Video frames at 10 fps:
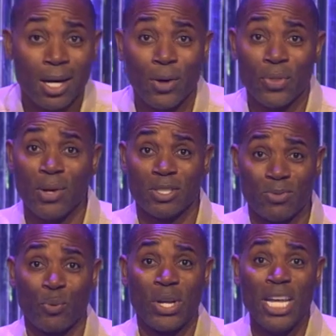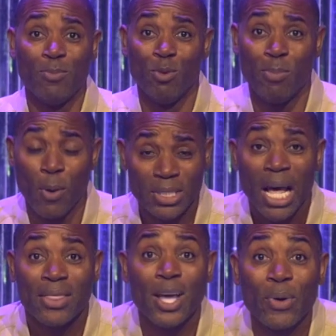Oh, there's the three Hebrew boys.
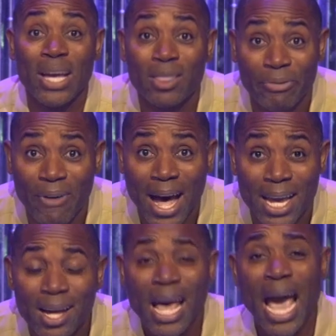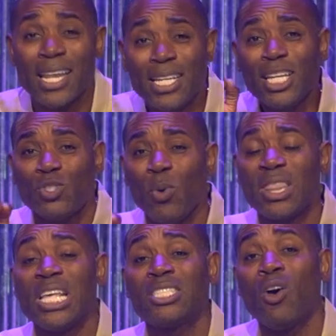They were in the fire. And guess
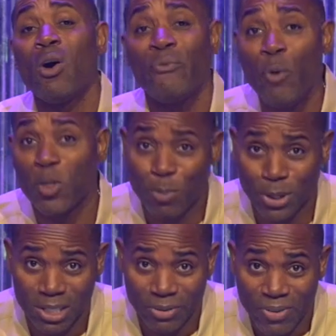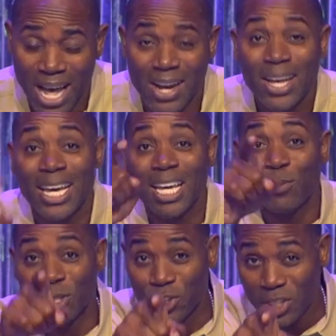what? They saw a fourth person in the fire. It
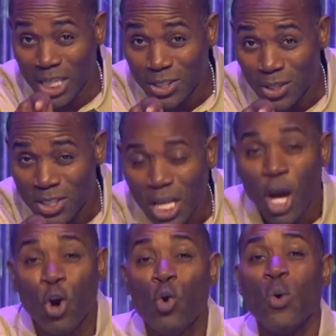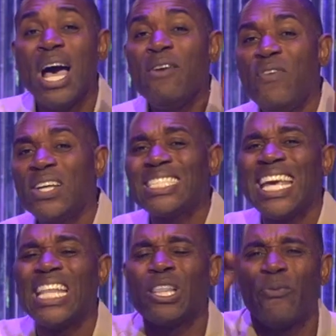was Jesus. Whoever's
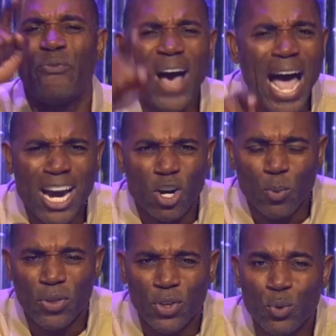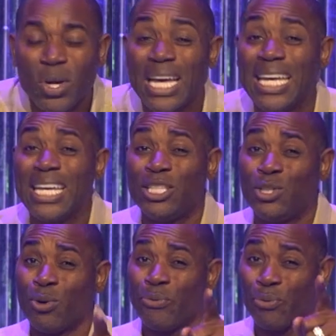in the fire with you
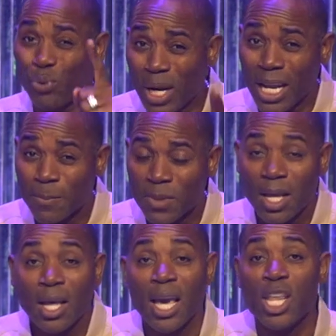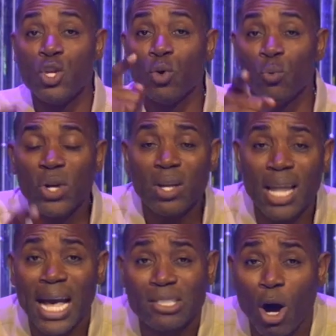is your friend. And you will
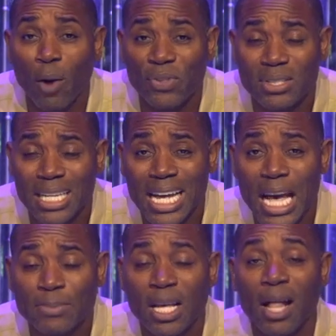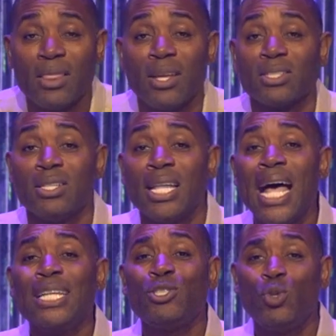realize oftentimes there's
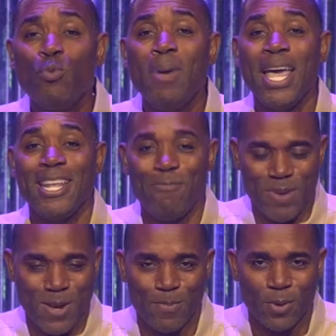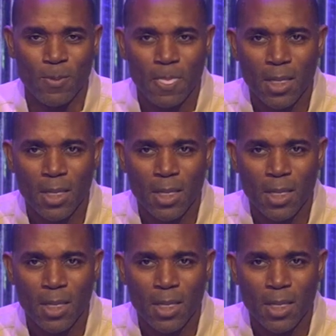not too many people